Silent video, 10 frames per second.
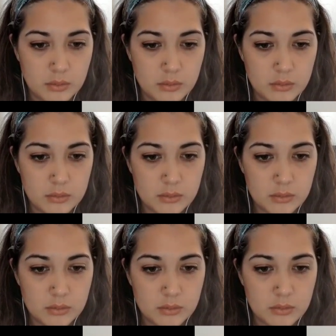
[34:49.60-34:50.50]

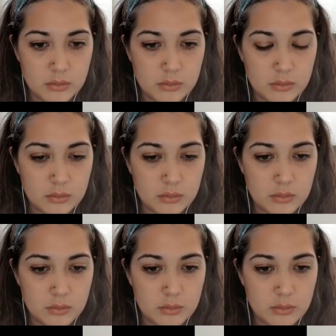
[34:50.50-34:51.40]

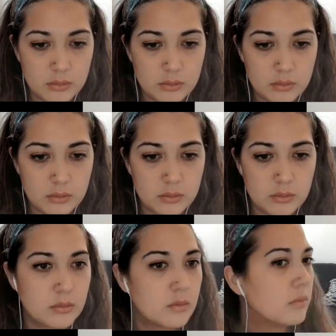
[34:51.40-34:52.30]

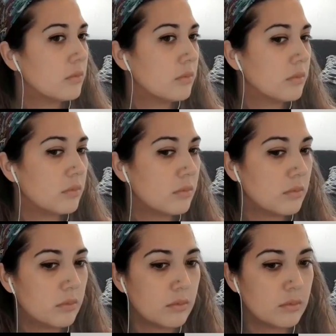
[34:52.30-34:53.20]

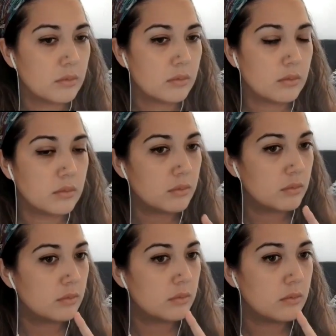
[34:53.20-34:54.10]

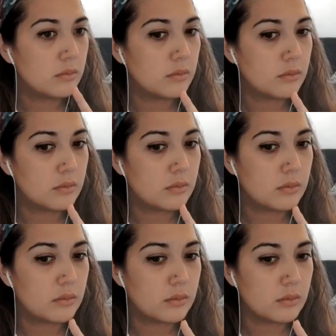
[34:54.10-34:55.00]

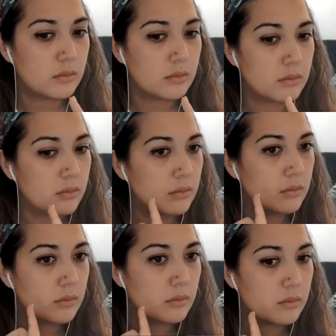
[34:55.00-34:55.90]

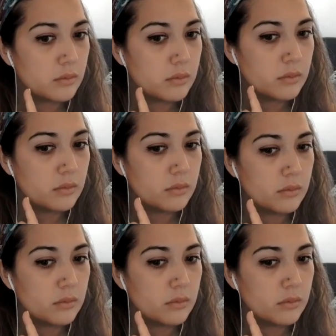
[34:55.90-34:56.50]
[no speech]